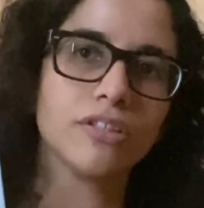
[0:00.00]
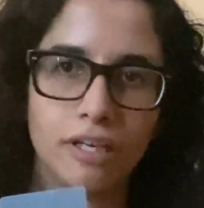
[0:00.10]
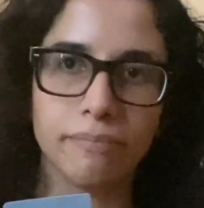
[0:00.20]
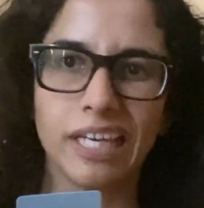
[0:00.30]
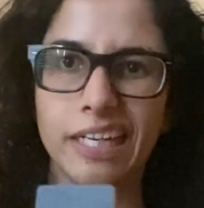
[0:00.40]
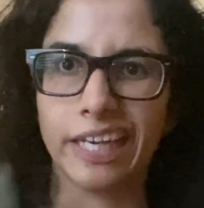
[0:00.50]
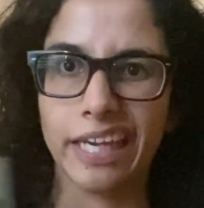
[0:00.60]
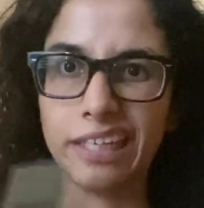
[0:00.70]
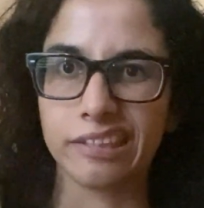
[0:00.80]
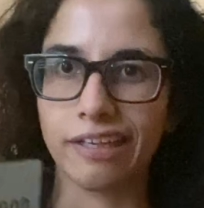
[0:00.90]
I'm kind of
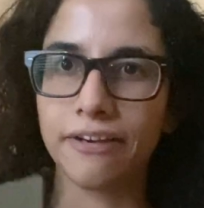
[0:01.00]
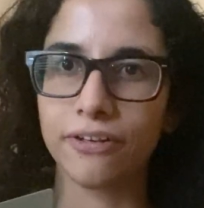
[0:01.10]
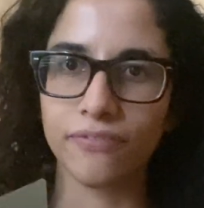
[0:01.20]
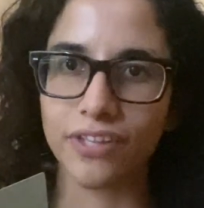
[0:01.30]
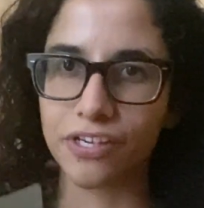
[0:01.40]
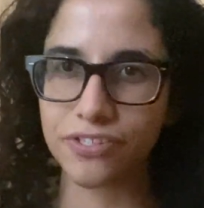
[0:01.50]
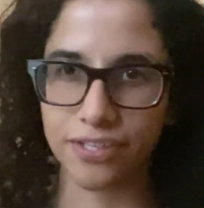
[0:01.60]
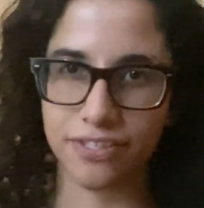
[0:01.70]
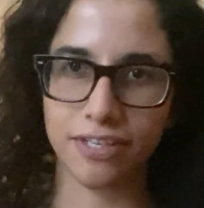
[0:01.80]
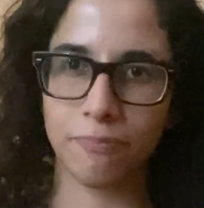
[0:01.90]
getting tired of these
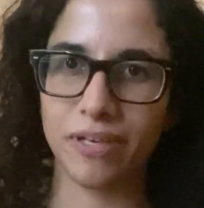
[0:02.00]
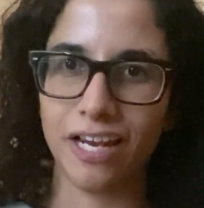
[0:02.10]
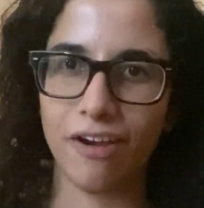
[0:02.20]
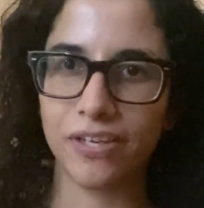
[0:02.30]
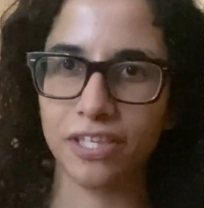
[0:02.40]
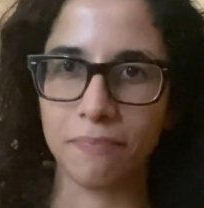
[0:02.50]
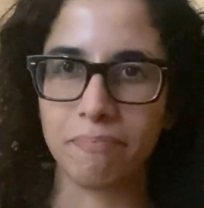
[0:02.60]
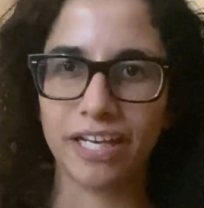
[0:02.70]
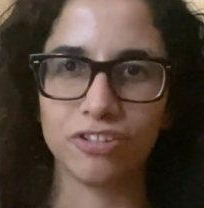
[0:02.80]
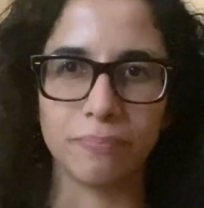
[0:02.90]
since I've been having them
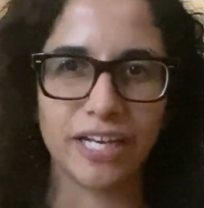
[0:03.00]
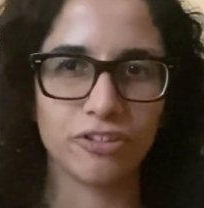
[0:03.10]
back to back